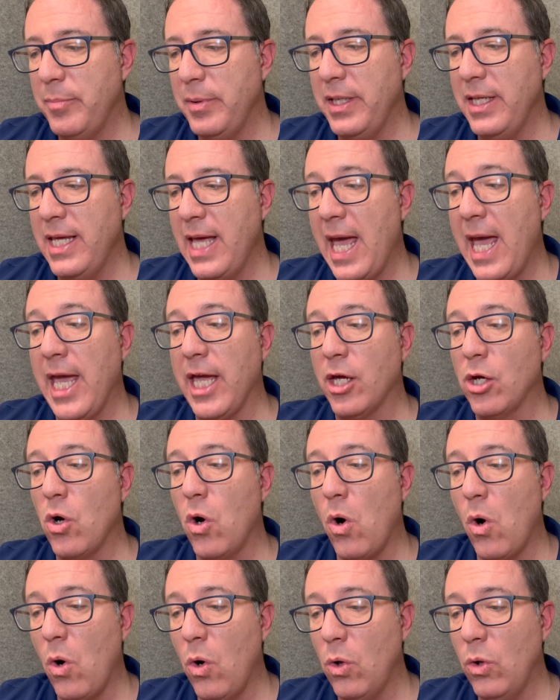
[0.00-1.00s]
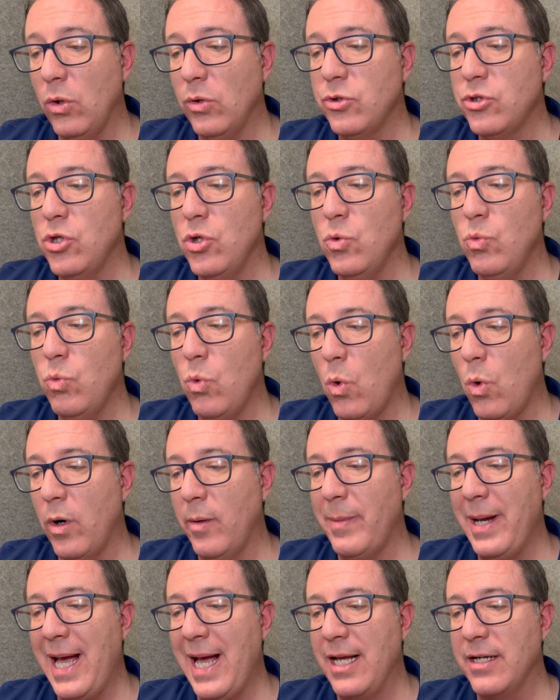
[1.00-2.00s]
be a coal to
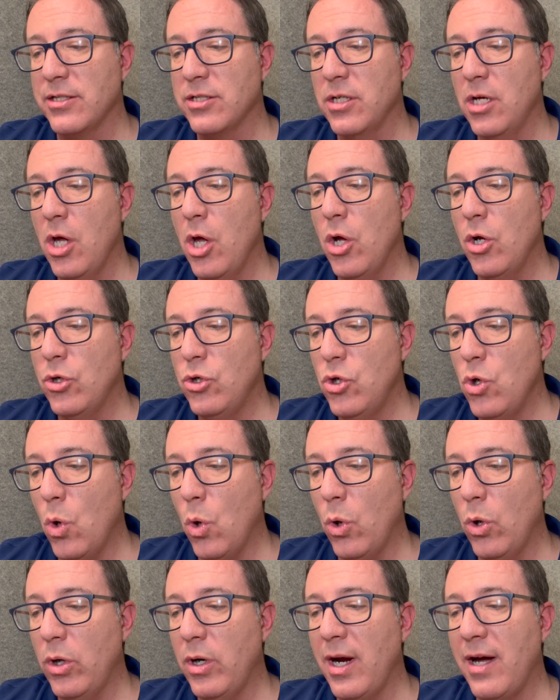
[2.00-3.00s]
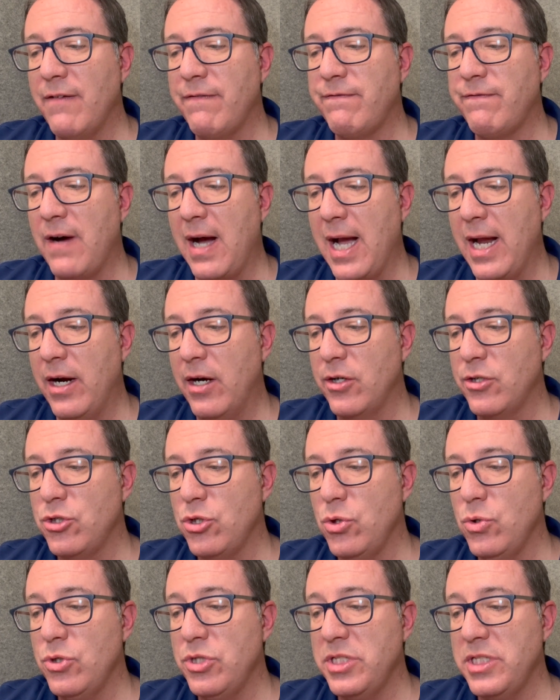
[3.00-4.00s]
warm at, nor a fire
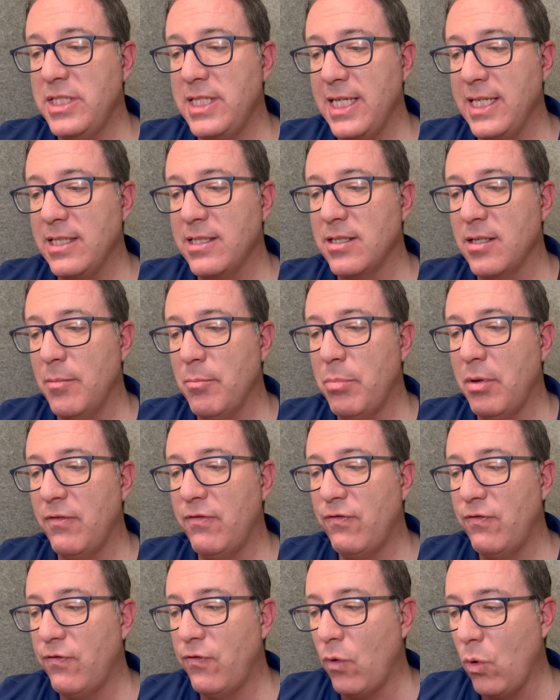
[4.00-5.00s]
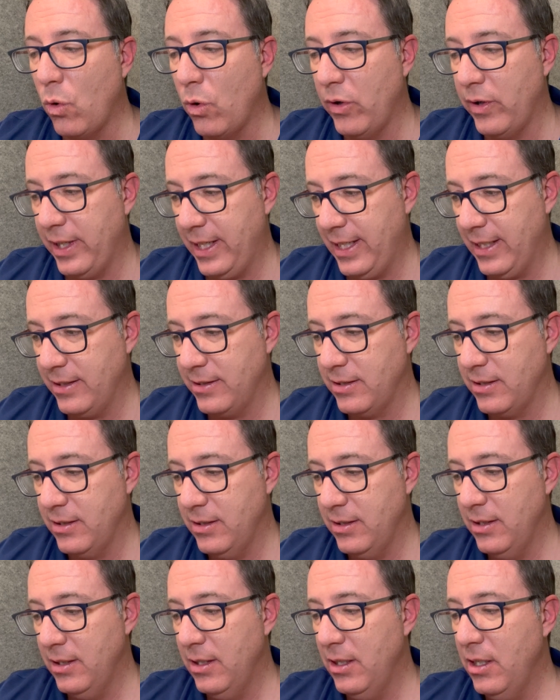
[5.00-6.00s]
to sit before it.
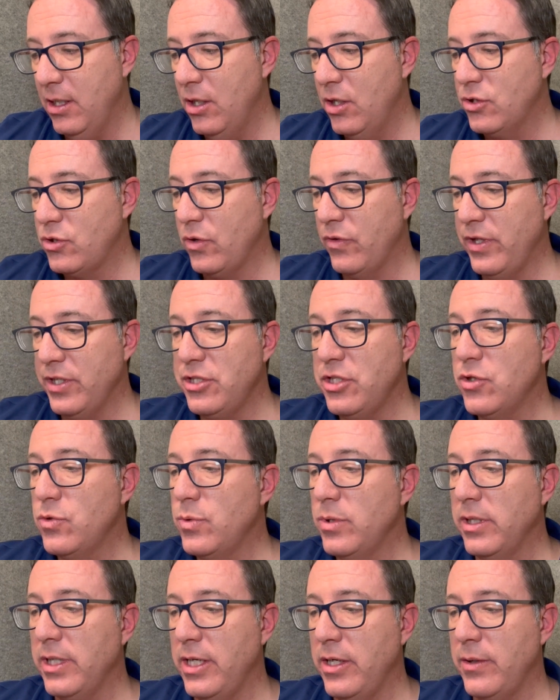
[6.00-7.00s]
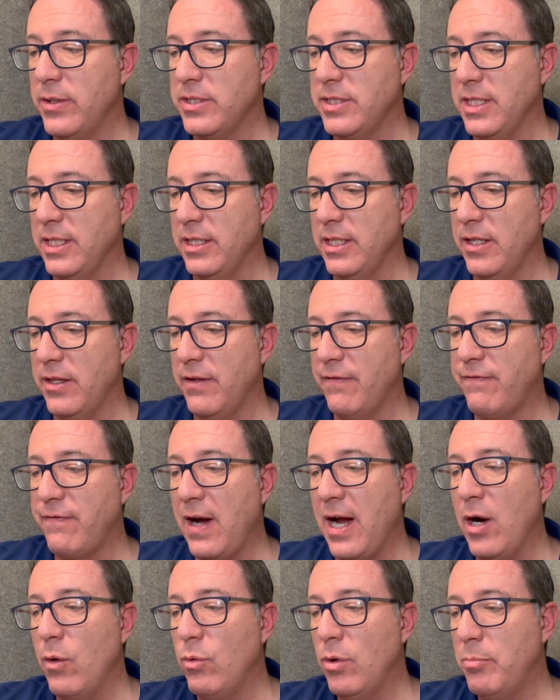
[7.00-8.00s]
So this is really interesting that the
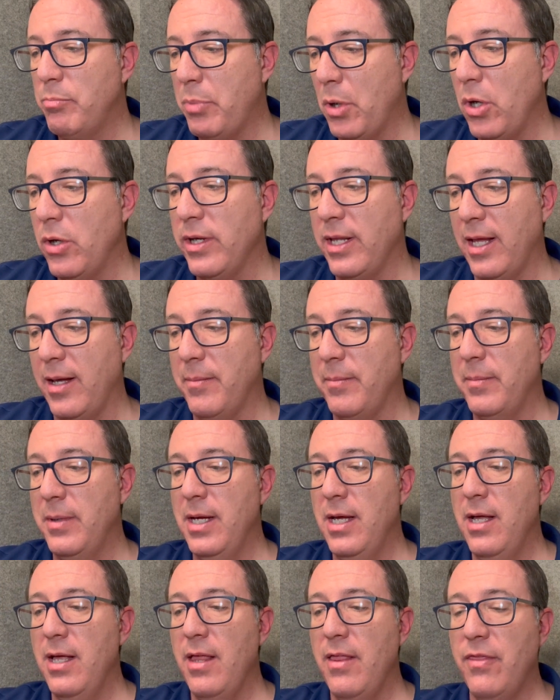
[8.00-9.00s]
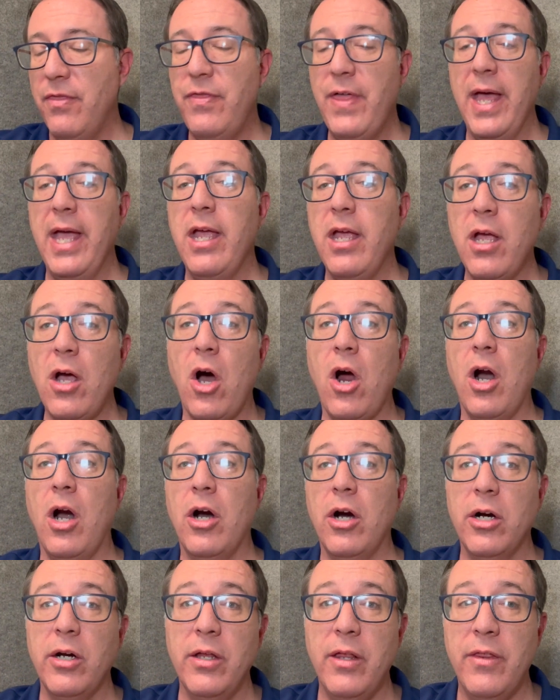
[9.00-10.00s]
fire will burn them. They
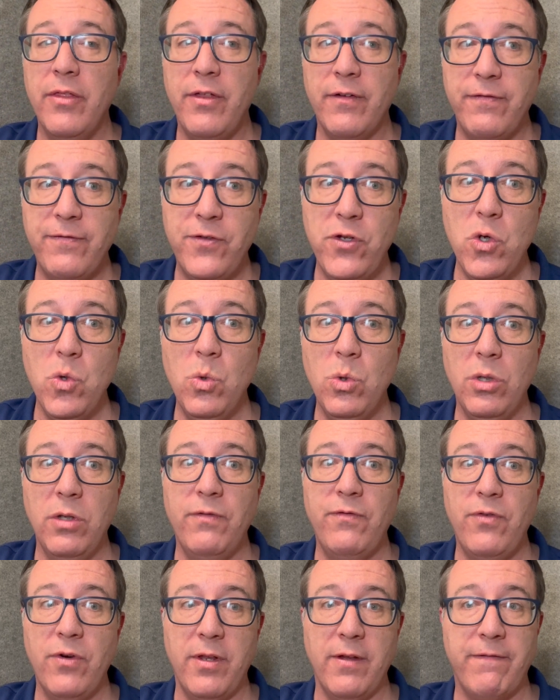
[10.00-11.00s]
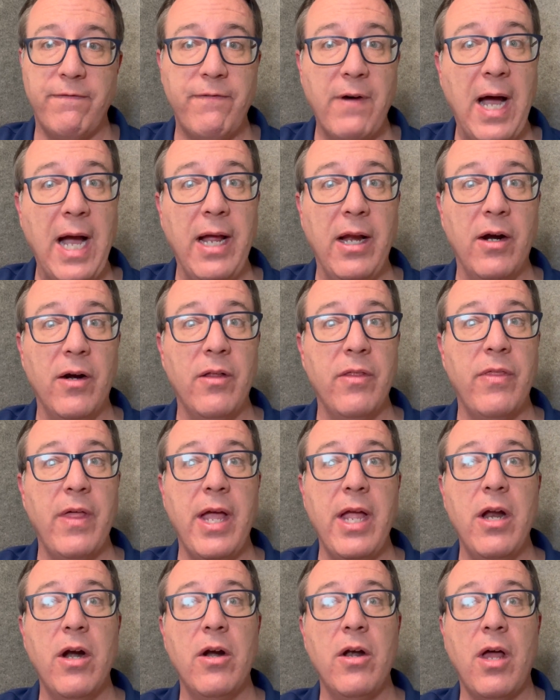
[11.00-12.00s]
are the fuel for the fire.
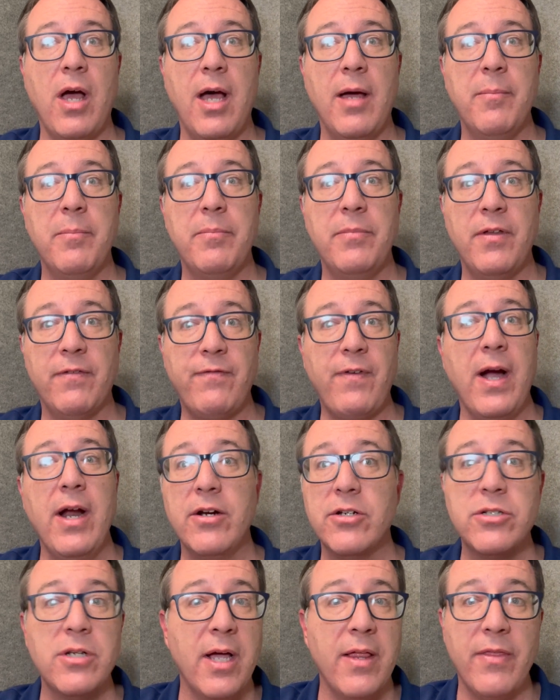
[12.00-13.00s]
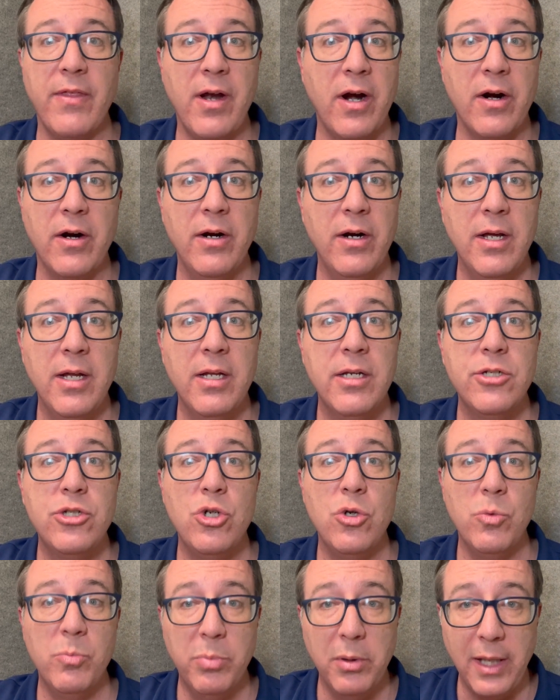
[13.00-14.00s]
They are not the fire's not there
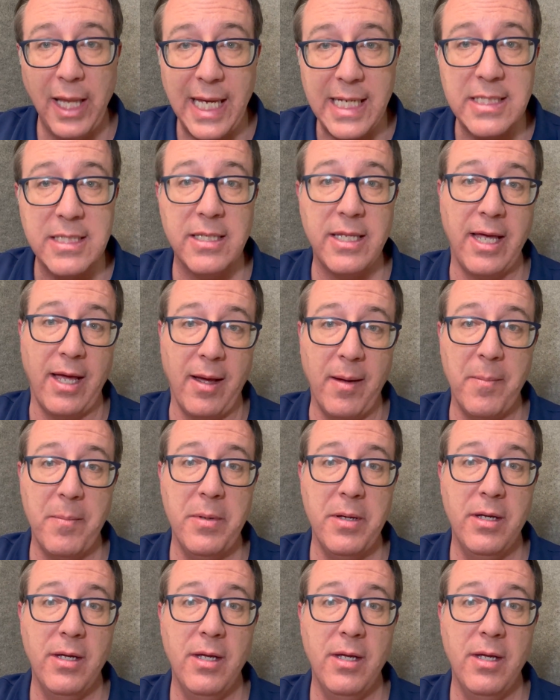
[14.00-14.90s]
to bless them.